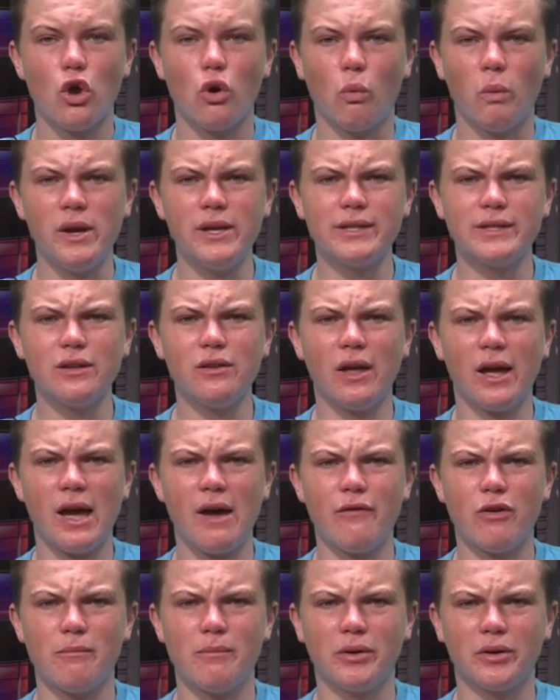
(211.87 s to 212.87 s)
We still
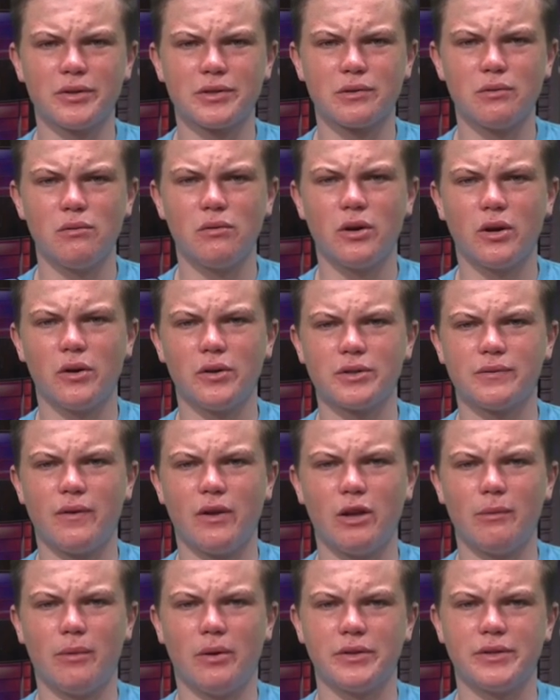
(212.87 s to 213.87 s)
have our middle school girls
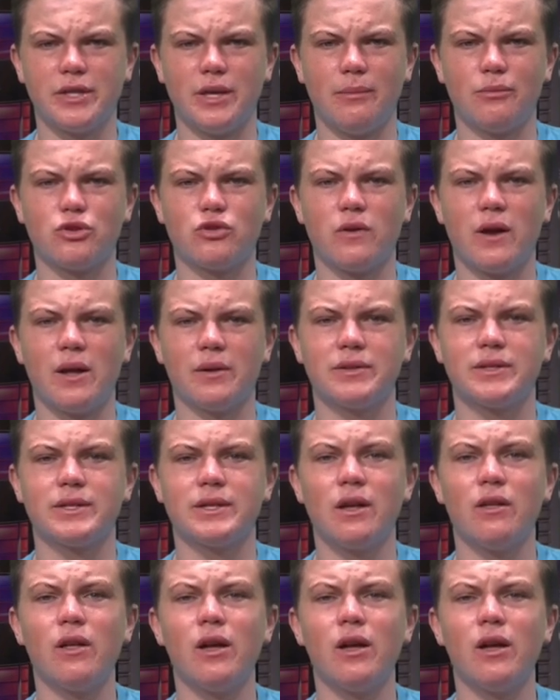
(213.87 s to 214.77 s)
volleyball team tryouts still